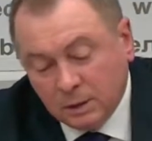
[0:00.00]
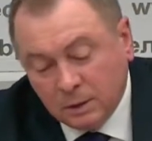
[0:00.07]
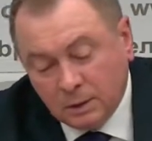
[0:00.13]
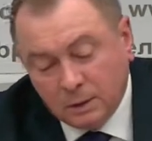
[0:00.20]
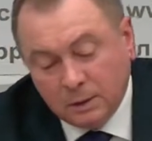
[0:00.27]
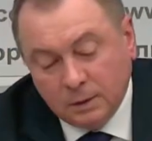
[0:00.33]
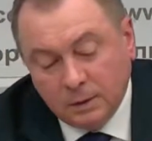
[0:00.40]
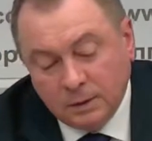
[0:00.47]

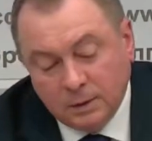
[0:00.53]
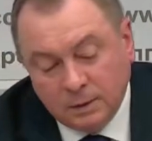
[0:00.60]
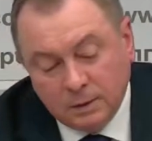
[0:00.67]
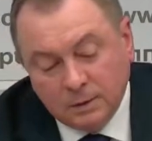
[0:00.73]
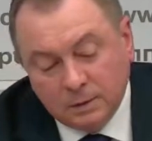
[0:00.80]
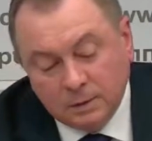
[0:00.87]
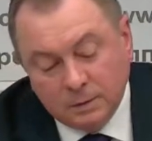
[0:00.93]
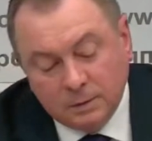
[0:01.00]
make
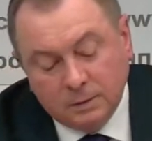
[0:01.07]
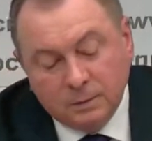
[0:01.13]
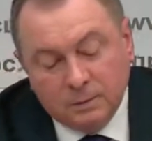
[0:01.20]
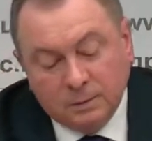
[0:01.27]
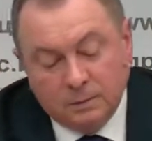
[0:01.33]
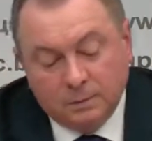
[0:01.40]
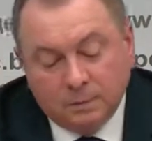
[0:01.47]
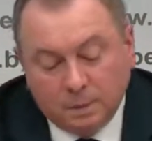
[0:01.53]
it
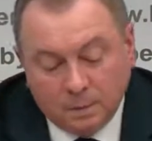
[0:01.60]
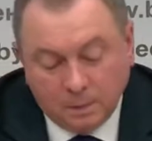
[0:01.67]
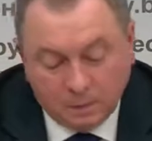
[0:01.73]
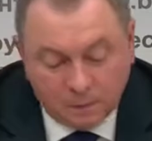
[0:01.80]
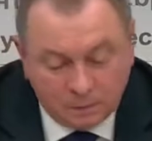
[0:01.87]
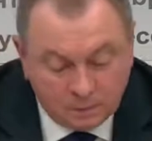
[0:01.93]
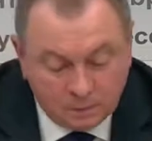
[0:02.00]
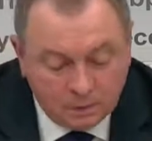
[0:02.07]

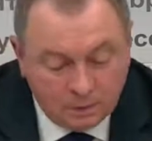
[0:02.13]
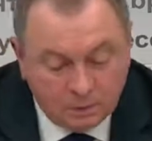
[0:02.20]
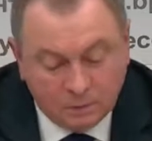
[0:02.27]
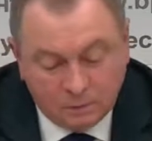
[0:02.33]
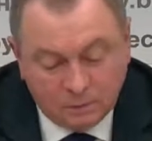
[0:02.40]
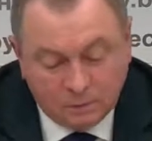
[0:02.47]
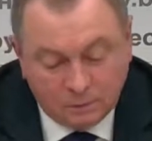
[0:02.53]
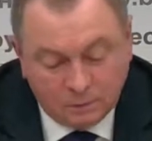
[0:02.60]

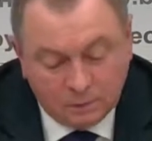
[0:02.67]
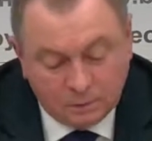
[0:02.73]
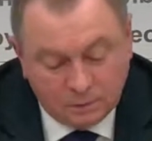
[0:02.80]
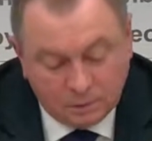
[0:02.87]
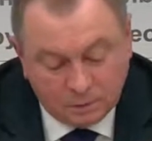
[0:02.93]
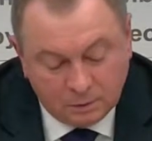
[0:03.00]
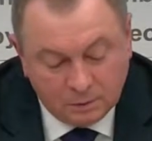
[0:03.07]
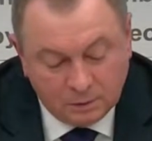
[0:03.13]
a
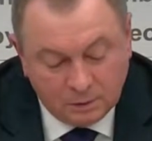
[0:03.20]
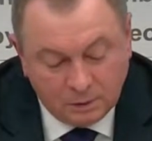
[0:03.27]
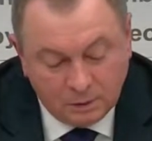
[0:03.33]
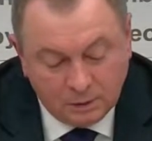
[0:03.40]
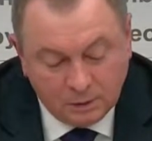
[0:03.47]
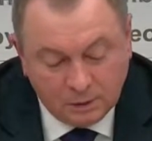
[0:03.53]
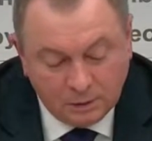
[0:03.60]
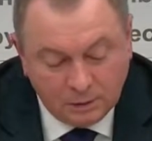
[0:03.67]
clickbait,
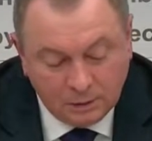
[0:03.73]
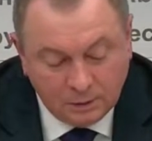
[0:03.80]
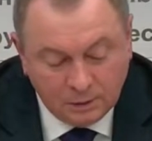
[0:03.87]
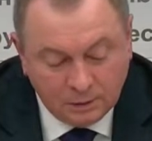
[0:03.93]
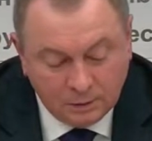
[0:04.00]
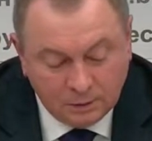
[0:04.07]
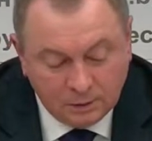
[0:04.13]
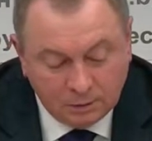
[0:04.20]

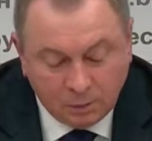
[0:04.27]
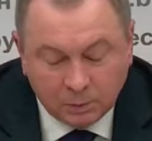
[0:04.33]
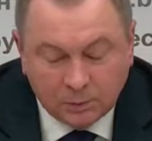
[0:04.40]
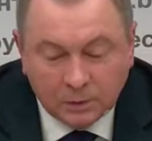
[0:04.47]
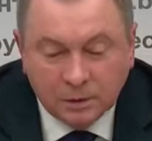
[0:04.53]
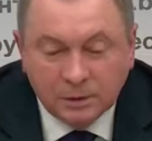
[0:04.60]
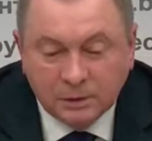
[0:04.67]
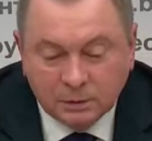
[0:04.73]
to make
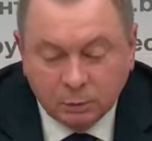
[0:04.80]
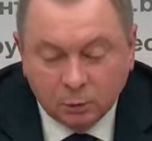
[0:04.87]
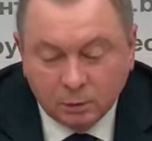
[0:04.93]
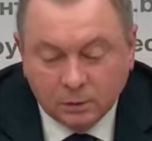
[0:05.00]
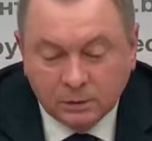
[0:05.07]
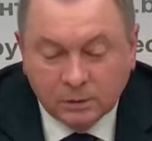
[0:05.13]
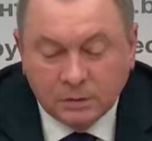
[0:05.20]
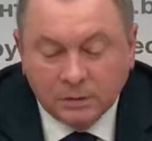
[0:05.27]
it a
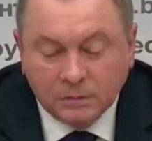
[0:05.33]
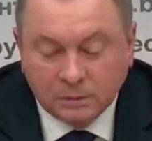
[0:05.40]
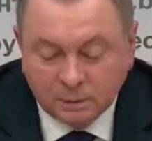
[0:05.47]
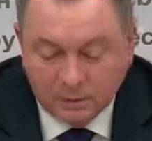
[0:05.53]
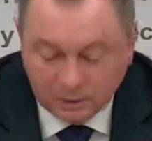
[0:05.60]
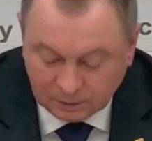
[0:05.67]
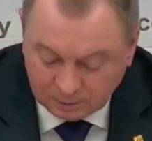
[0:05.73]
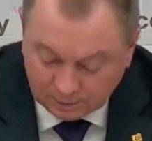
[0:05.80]
reason to
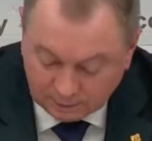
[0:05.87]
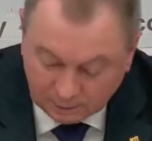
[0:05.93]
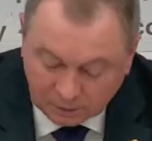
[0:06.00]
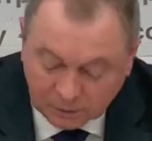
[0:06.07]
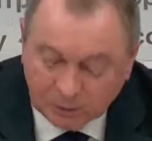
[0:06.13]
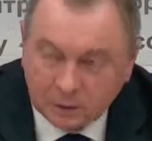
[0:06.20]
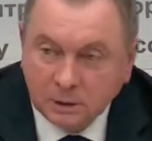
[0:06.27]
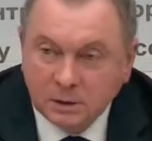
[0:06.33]
hype
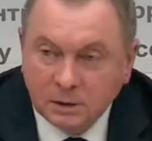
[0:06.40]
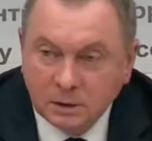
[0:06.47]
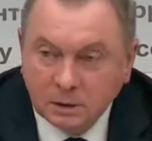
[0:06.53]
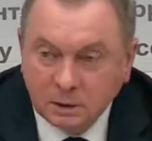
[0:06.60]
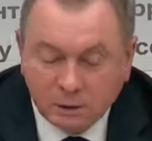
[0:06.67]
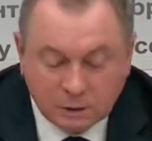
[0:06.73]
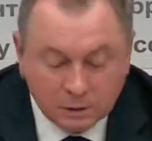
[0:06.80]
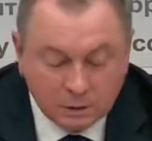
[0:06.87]
the
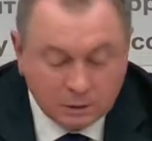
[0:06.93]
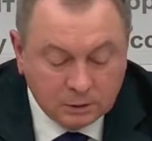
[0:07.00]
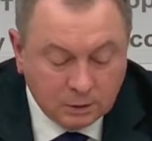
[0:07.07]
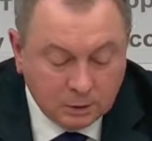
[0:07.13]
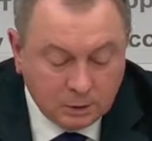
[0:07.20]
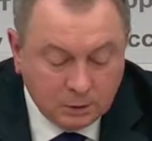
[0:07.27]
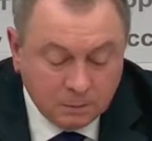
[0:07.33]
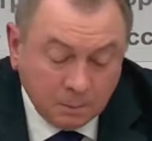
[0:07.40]
situation
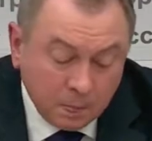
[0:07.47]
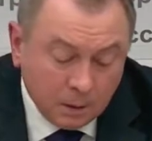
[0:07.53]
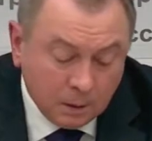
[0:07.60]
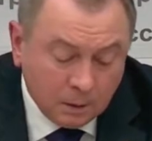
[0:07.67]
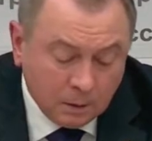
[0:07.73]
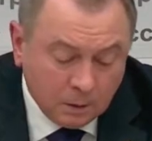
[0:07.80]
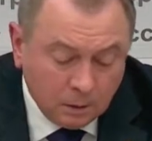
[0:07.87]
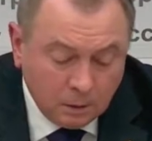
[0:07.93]
further and to
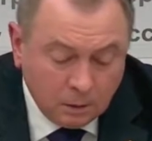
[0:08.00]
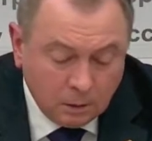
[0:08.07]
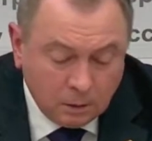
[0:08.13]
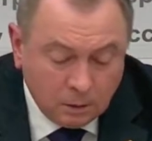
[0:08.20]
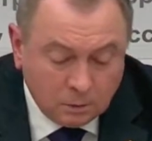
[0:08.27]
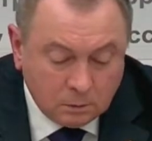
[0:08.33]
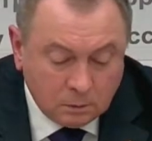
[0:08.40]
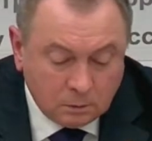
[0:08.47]
use it in
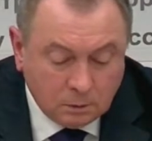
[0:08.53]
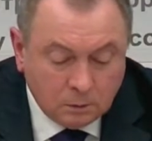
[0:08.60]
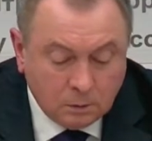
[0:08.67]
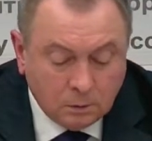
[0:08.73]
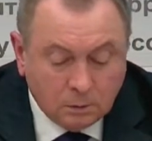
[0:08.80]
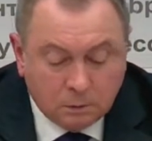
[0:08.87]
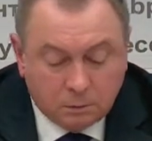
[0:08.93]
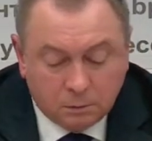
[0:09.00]
their
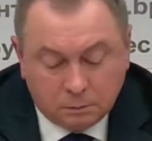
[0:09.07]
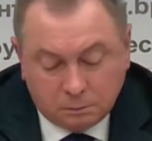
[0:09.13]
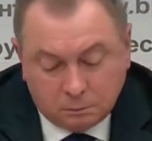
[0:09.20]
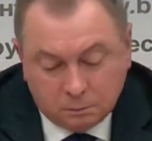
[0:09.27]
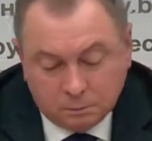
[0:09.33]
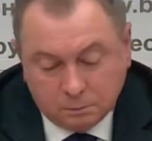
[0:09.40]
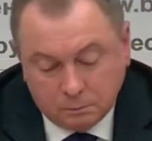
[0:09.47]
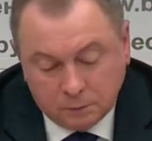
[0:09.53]
for
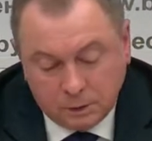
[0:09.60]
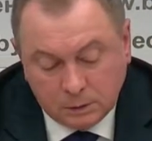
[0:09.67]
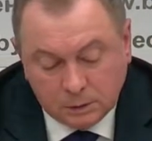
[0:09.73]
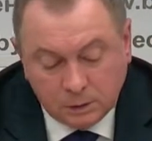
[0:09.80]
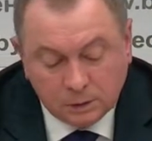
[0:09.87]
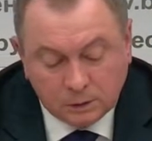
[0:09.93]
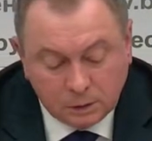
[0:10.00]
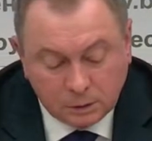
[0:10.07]
ideological
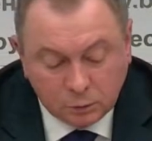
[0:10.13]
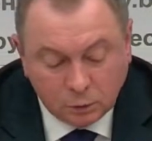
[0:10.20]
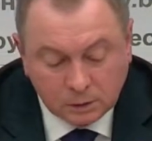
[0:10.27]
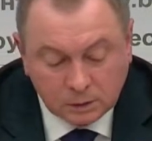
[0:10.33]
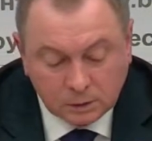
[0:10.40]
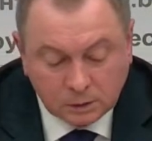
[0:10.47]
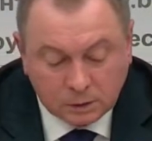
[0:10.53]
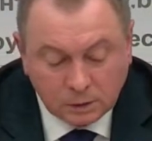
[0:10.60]

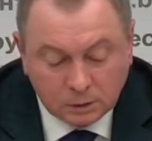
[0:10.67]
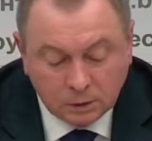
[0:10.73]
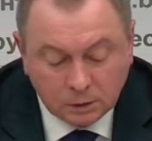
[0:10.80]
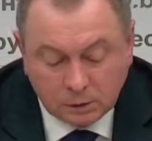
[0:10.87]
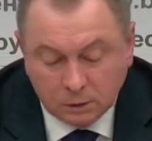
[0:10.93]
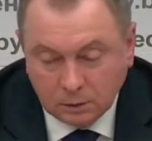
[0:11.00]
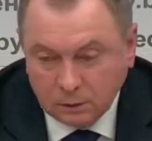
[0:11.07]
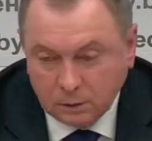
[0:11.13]
purposes.
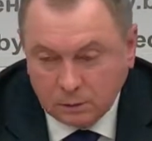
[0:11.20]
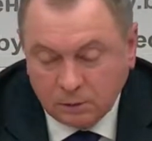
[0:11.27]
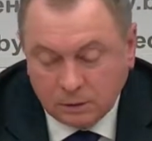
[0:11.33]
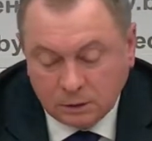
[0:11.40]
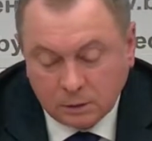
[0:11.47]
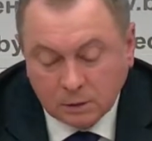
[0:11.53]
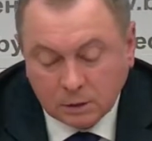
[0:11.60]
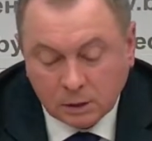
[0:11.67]

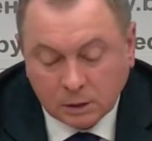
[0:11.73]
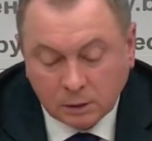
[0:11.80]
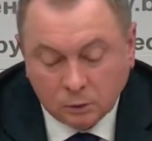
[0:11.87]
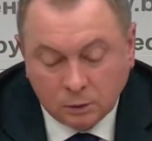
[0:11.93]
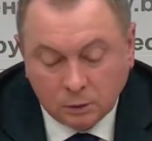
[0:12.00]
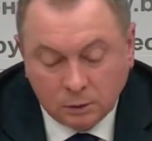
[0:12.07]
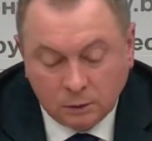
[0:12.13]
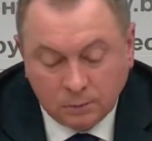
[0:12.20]
These
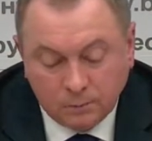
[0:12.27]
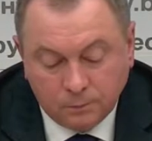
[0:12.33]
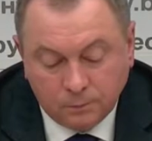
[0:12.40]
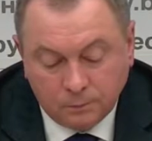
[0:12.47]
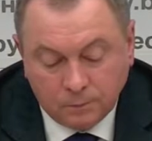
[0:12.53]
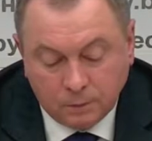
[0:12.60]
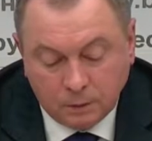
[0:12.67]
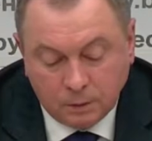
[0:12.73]
people are
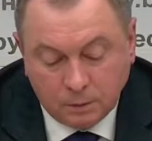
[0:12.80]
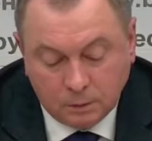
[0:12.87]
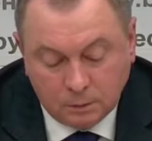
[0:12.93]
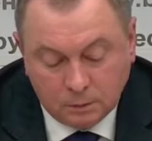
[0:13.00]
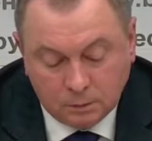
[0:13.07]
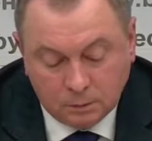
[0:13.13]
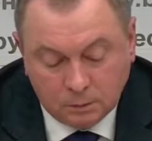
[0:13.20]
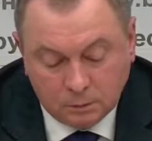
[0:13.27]
detained,
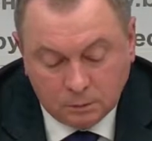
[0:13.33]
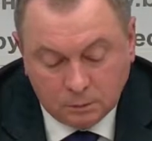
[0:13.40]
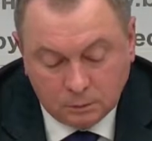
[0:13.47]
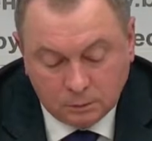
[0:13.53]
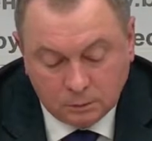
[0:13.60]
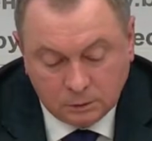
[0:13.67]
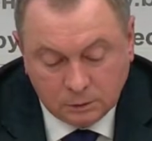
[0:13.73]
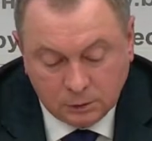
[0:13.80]
these 2
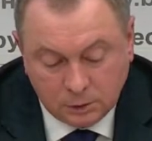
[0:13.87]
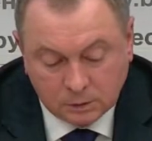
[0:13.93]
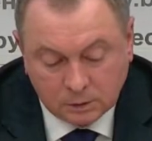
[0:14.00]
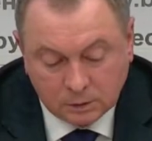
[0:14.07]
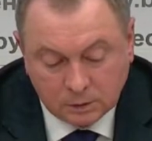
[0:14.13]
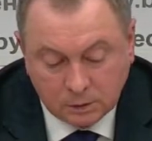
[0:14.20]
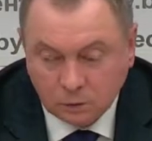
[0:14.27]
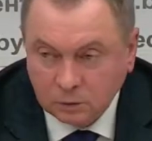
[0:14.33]
people
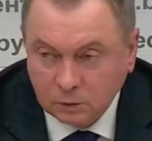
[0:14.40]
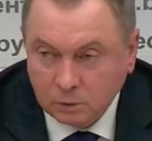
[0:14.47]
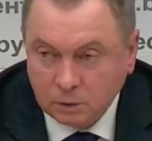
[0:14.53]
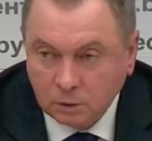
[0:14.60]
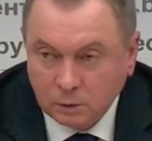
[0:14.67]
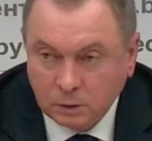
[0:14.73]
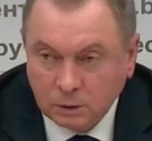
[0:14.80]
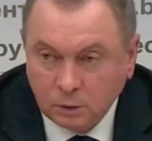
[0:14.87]
that you've
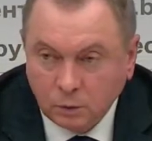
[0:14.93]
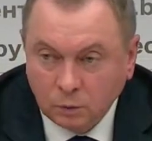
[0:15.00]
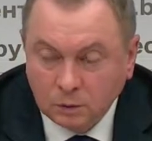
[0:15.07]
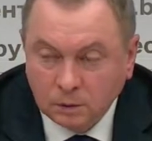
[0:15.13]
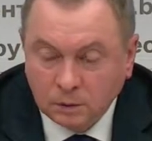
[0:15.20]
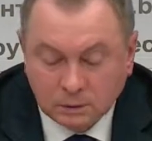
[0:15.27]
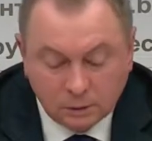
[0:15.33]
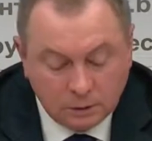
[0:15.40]
mentioned are
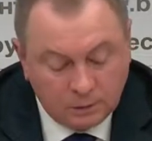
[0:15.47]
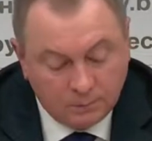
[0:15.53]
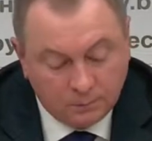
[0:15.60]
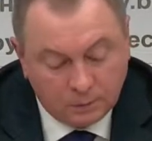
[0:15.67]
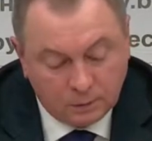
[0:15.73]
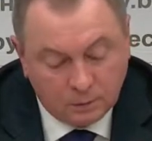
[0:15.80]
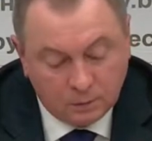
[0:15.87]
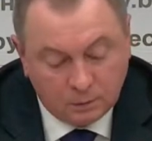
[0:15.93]

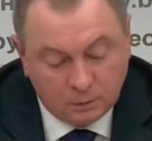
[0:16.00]
detained